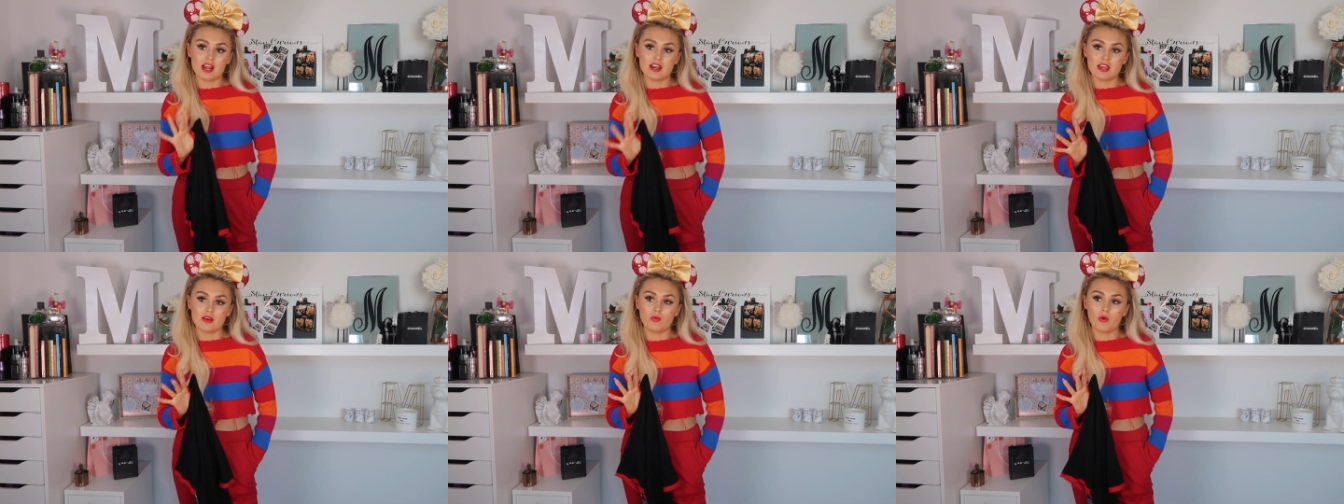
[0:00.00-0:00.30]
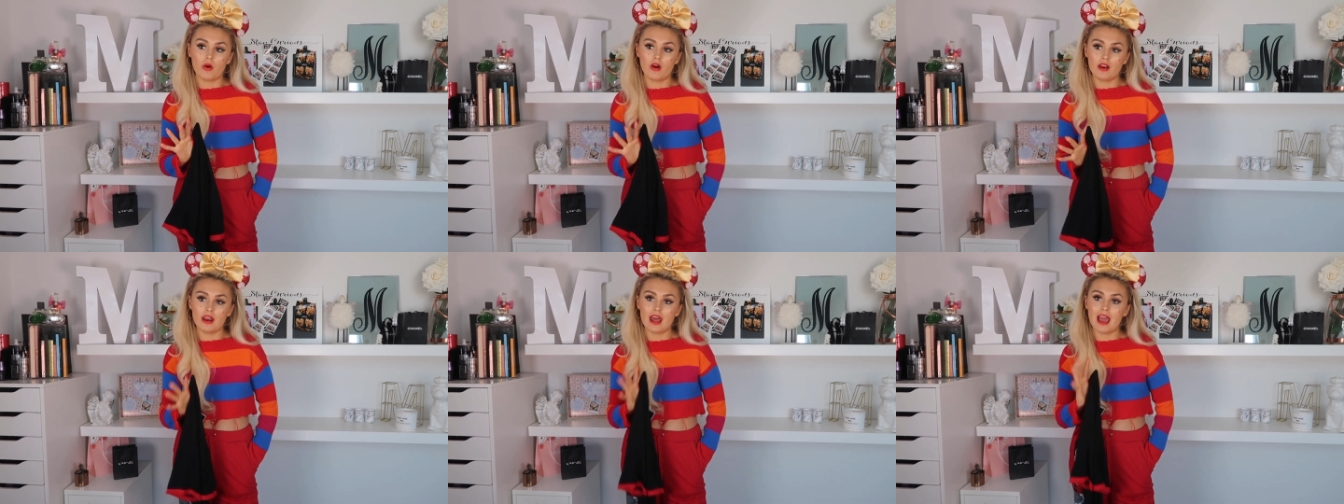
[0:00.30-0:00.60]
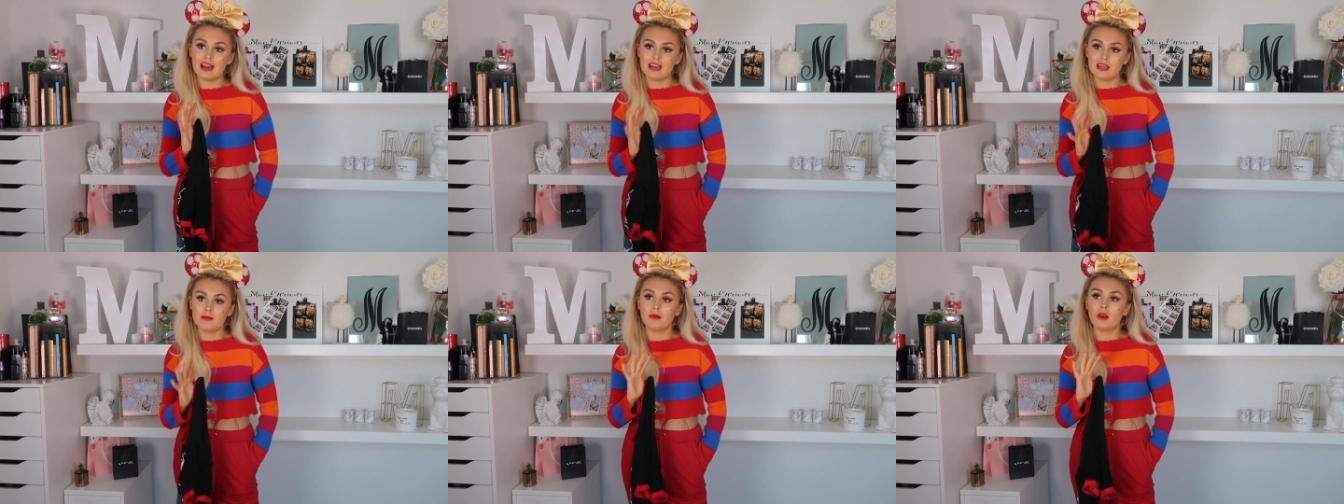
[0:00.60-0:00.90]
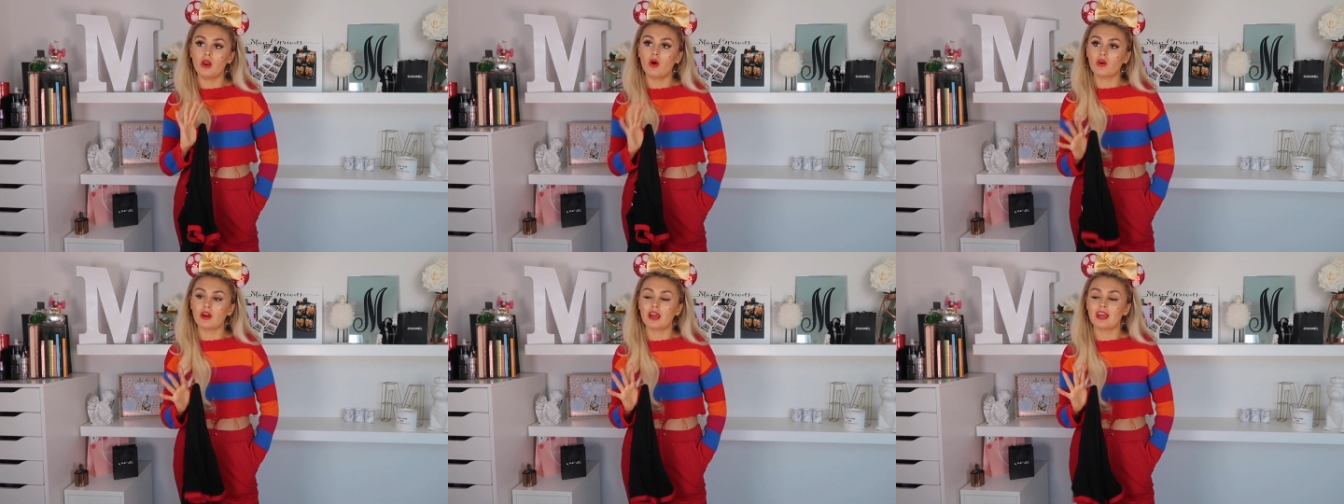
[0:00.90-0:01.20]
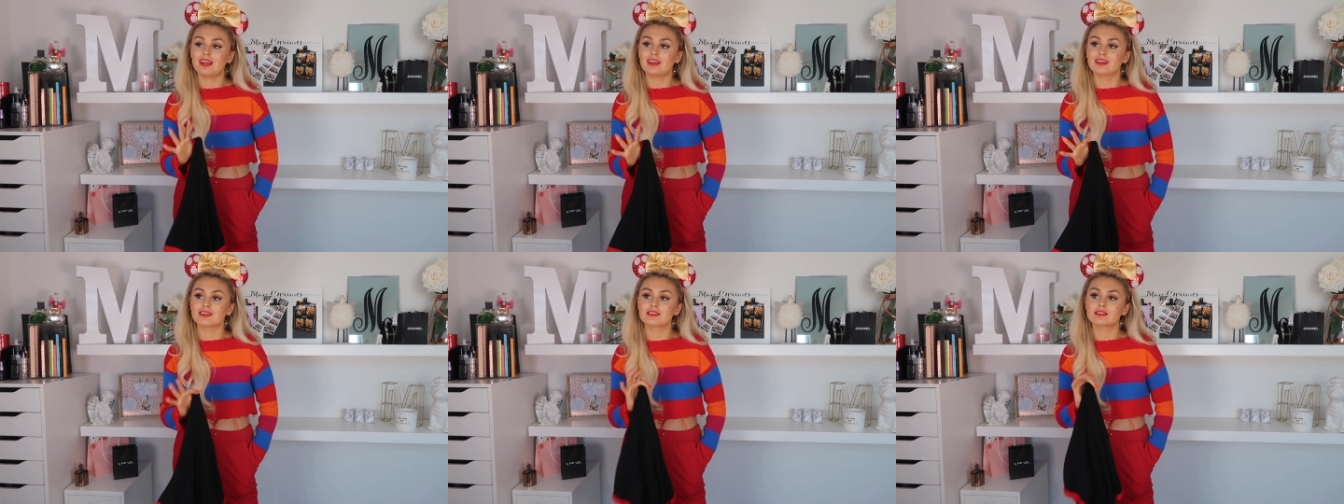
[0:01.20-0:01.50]
anyone any
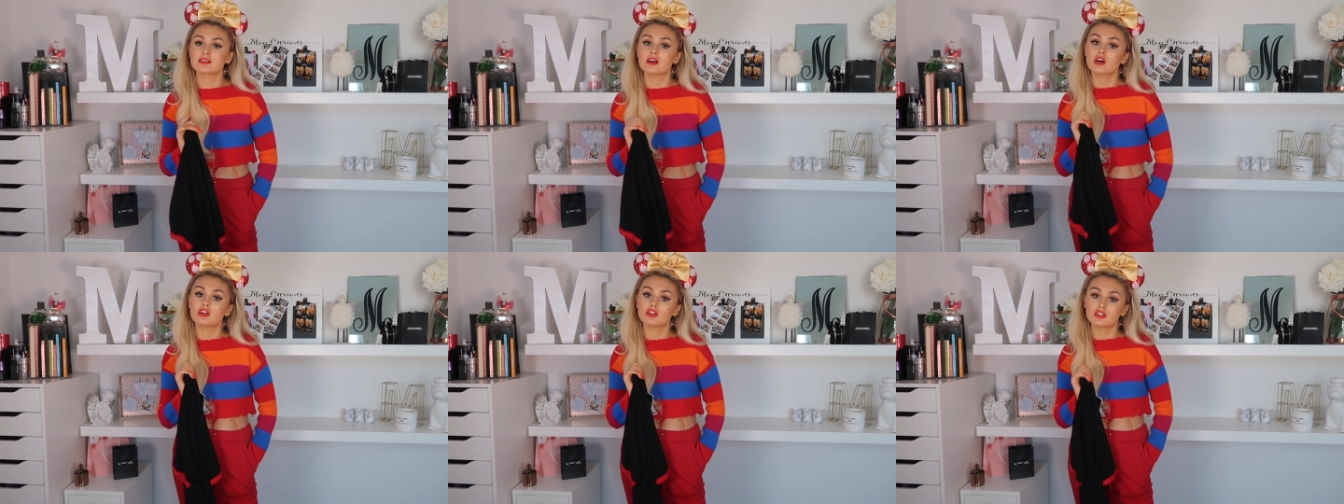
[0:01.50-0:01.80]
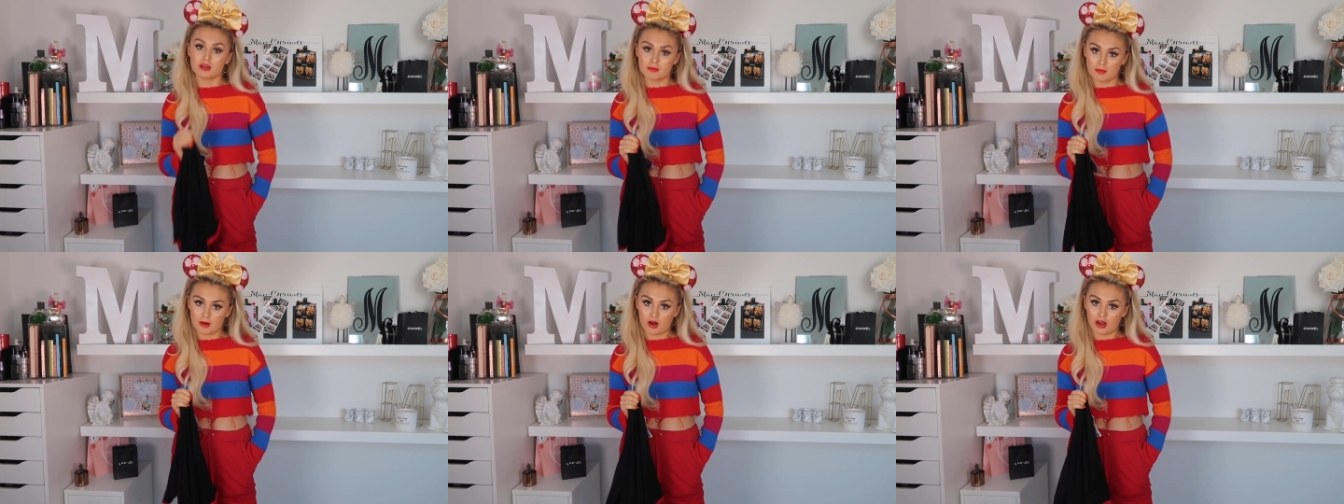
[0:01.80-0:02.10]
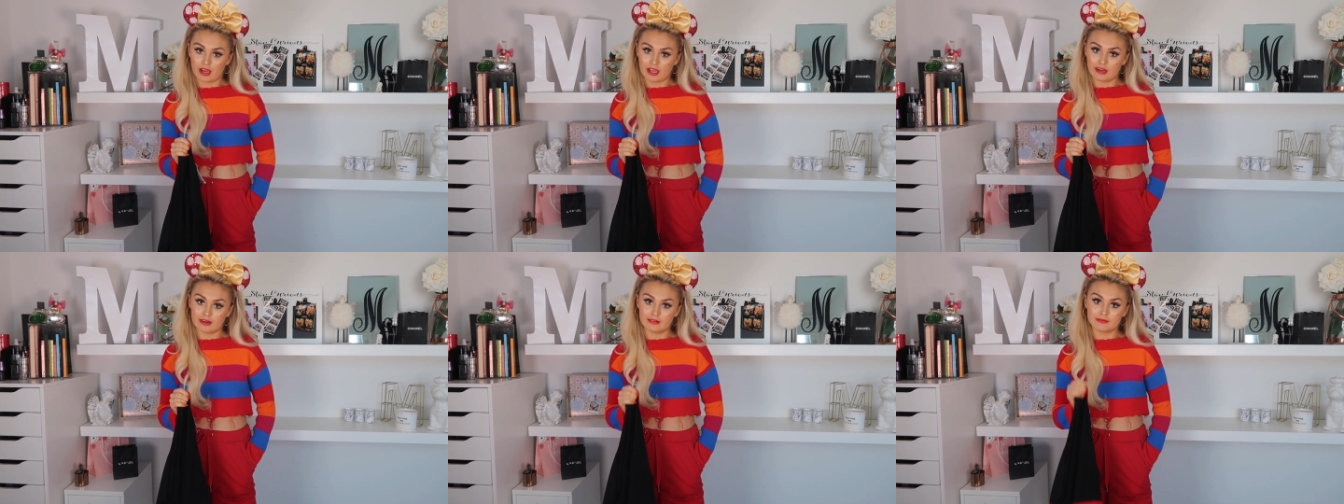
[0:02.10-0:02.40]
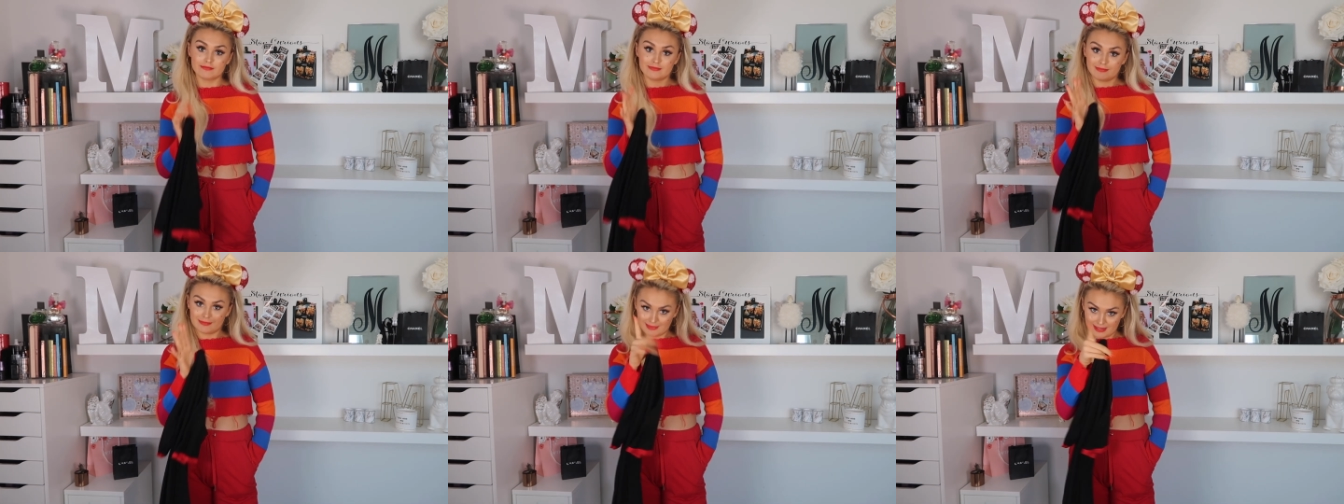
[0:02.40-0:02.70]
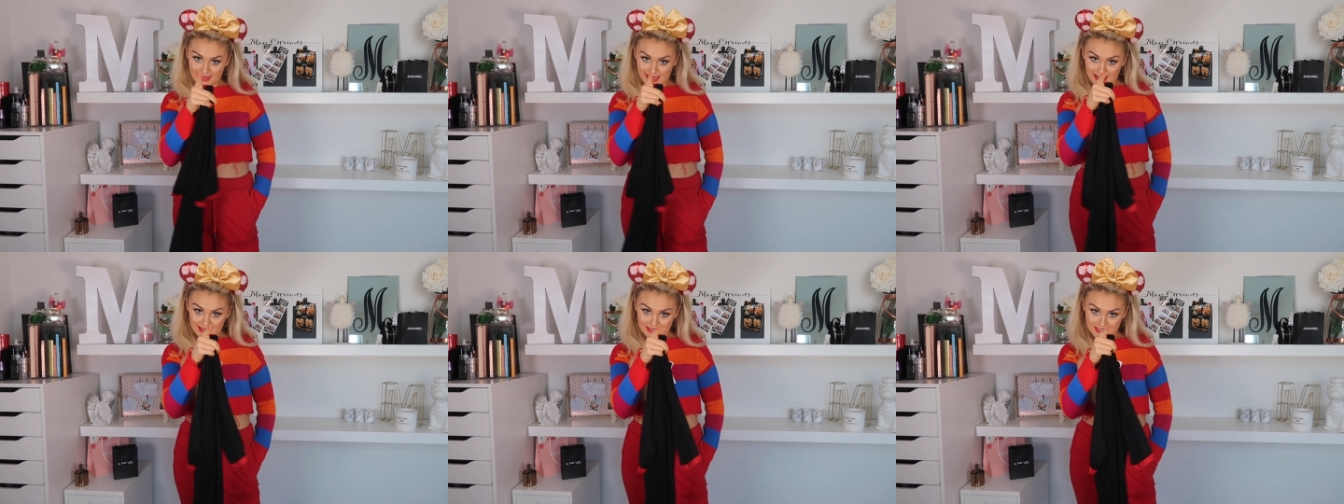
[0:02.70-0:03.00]
belongings to mine
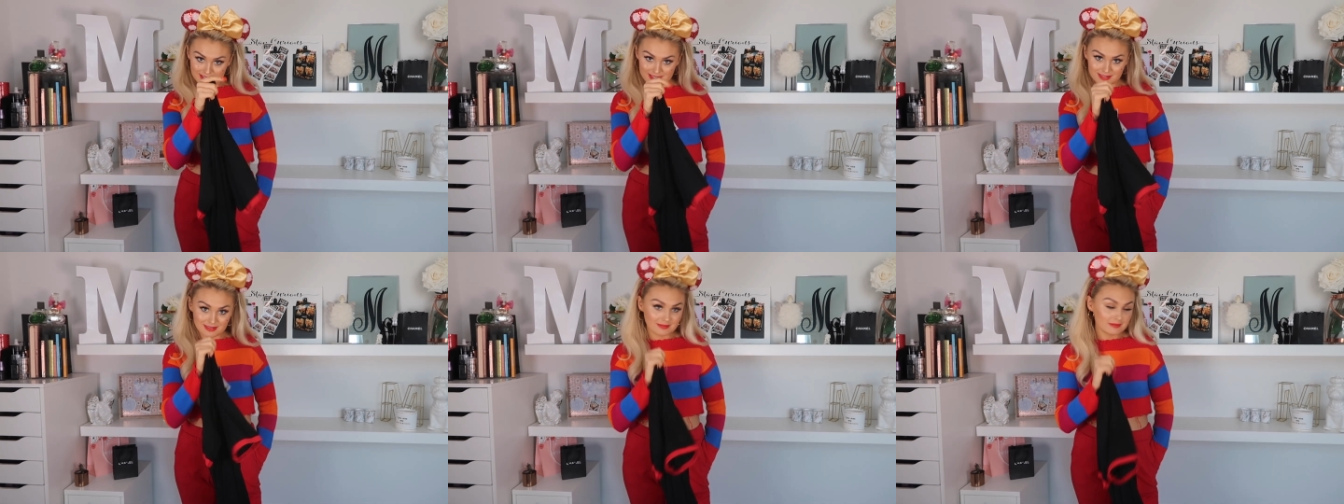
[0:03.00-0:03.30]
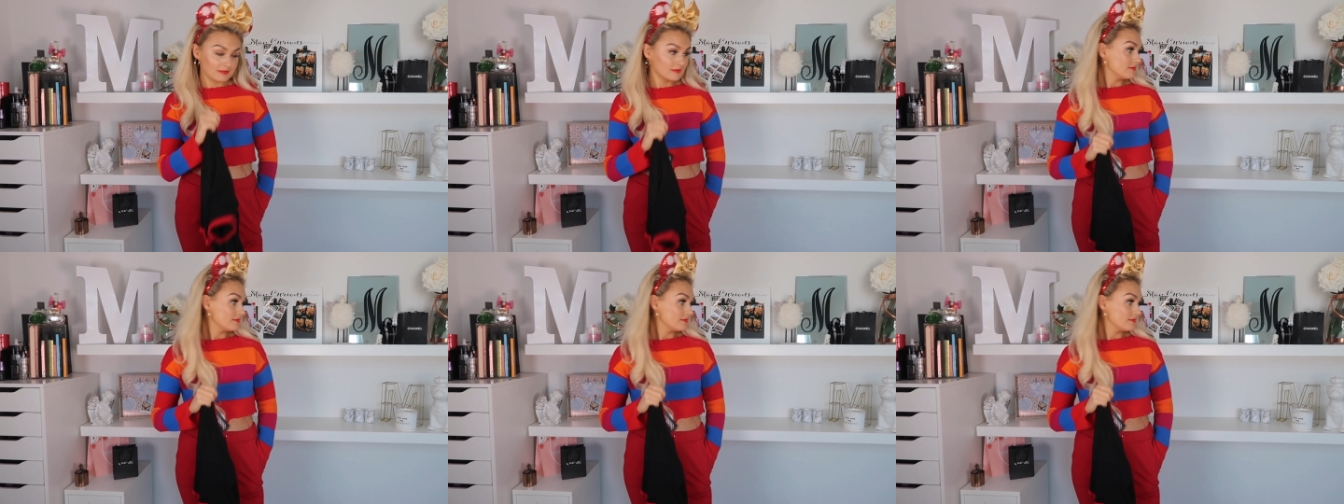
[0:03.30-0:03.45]
yes